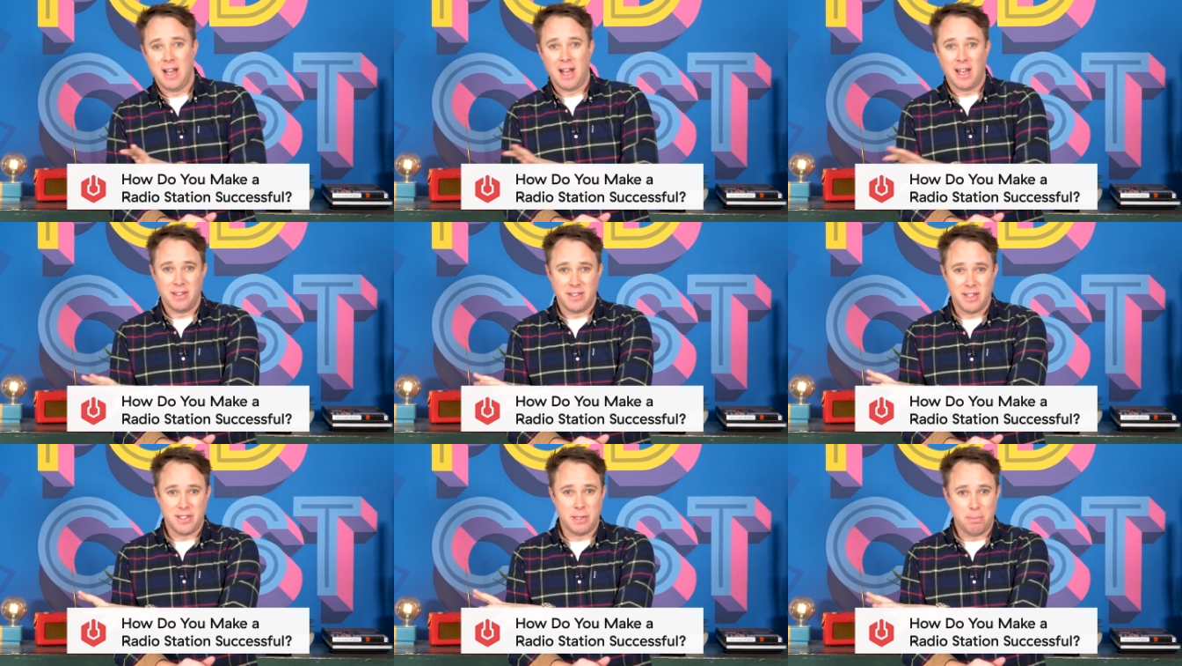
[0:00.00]

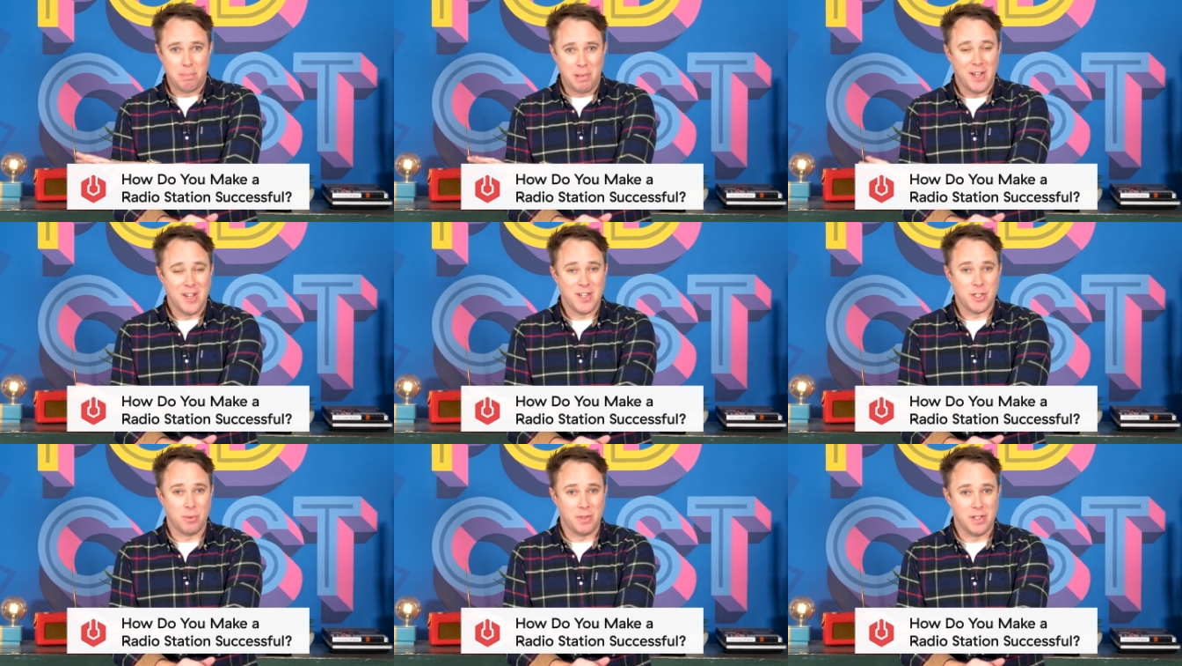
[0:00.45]
and
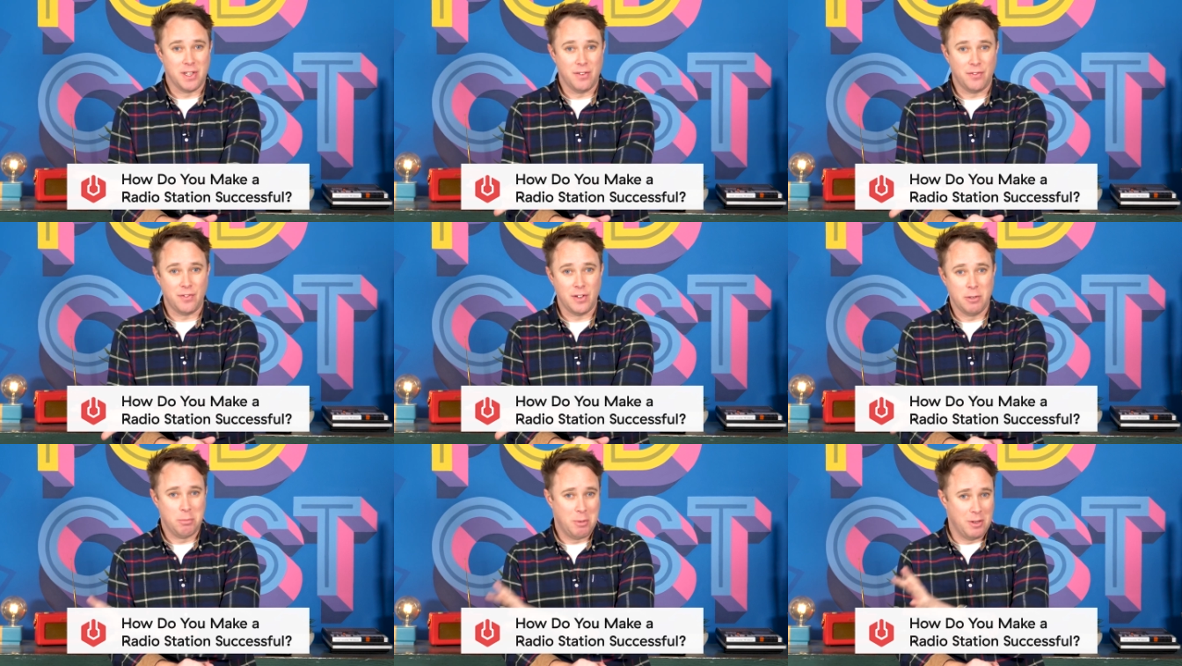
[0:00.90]
disappears within a
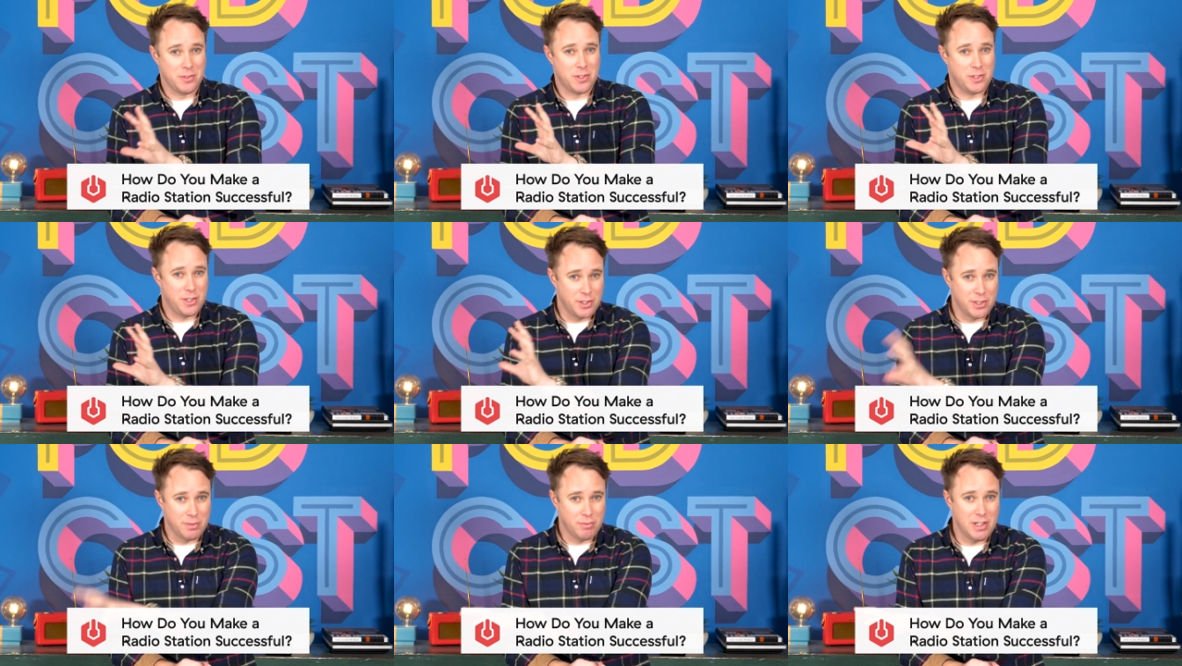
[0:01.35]
few months,
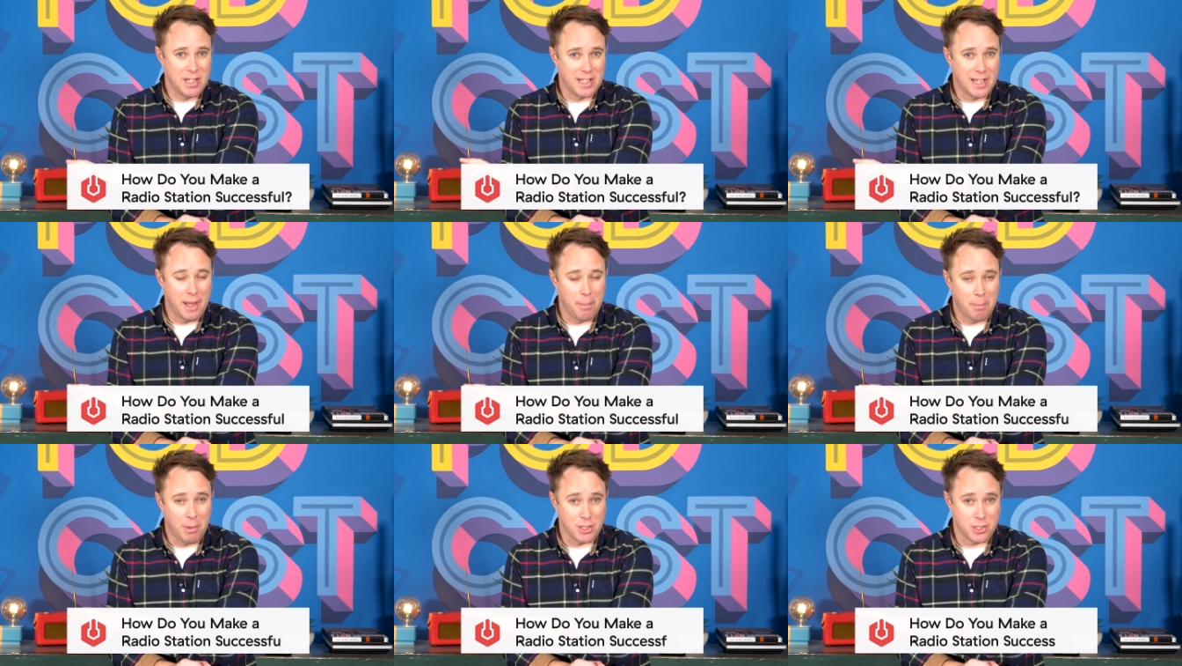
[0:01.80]
doesn't really
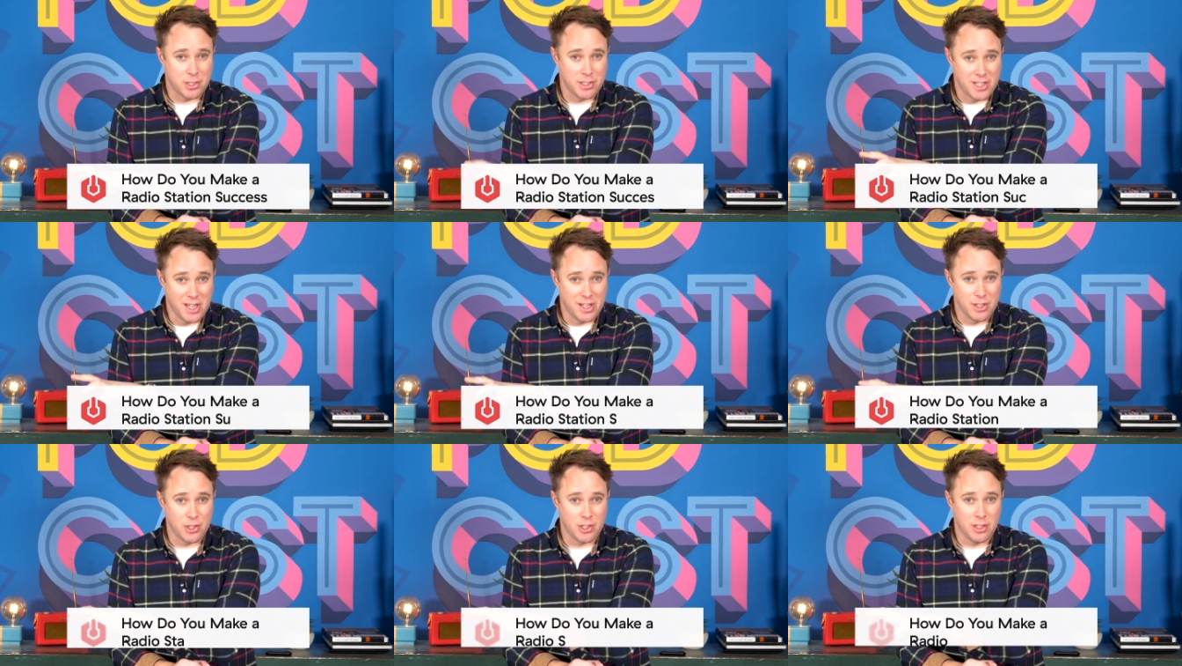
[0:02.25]
get much
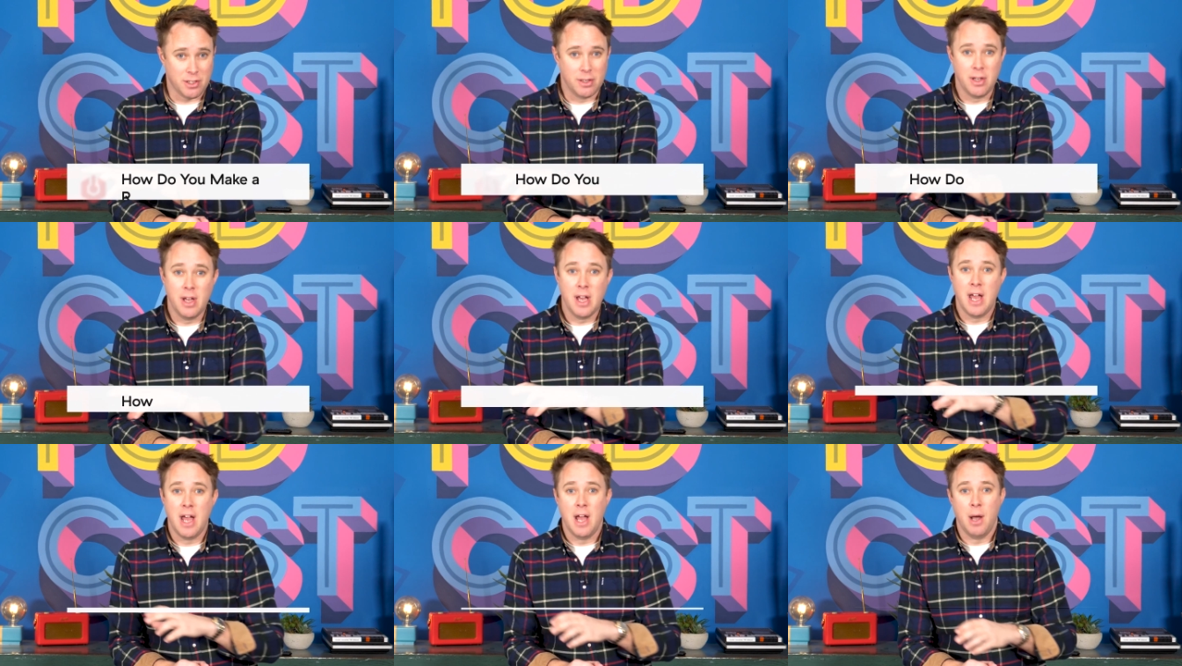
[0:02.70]
attention?
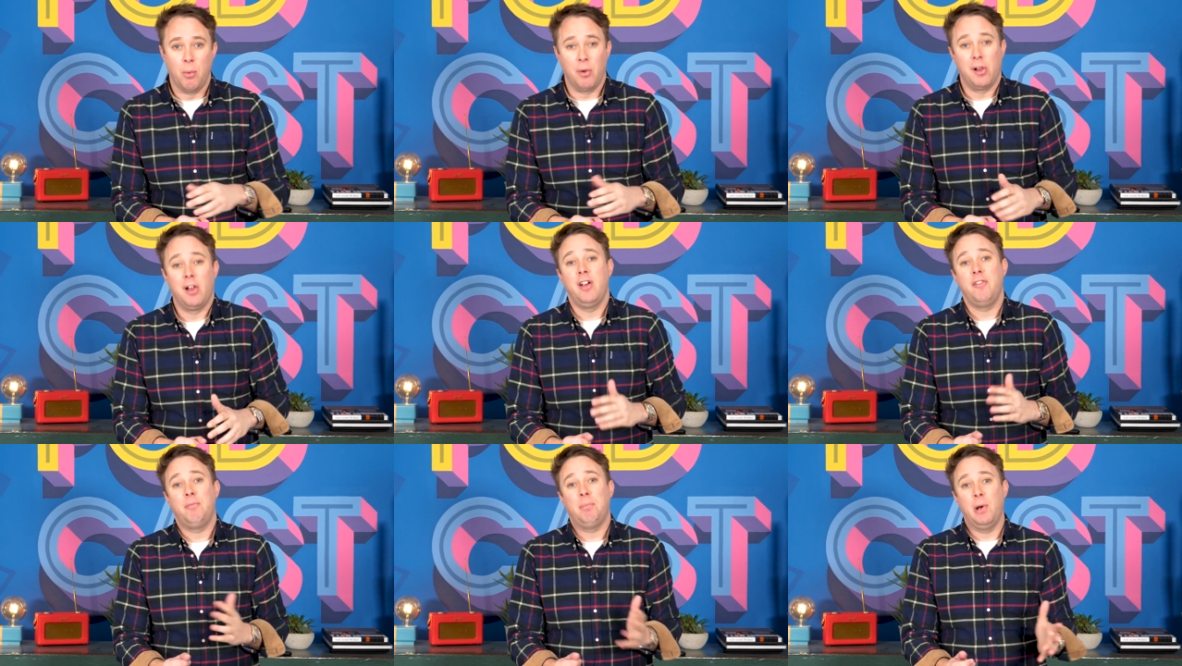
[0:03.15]

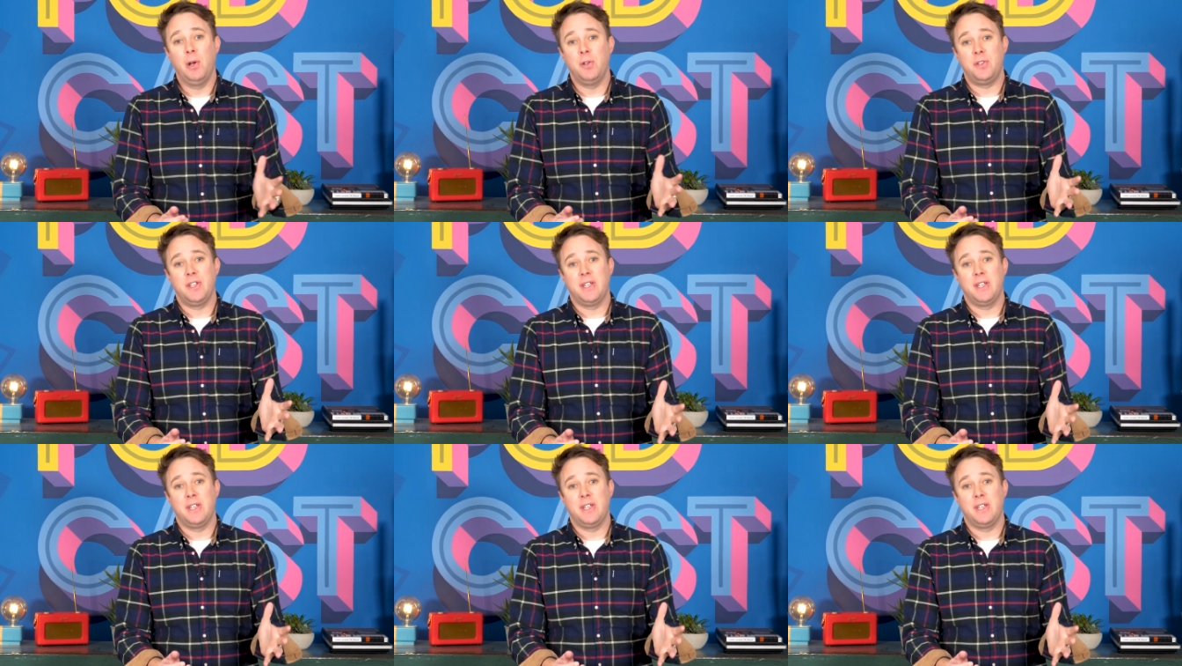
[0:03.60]
Well, I've put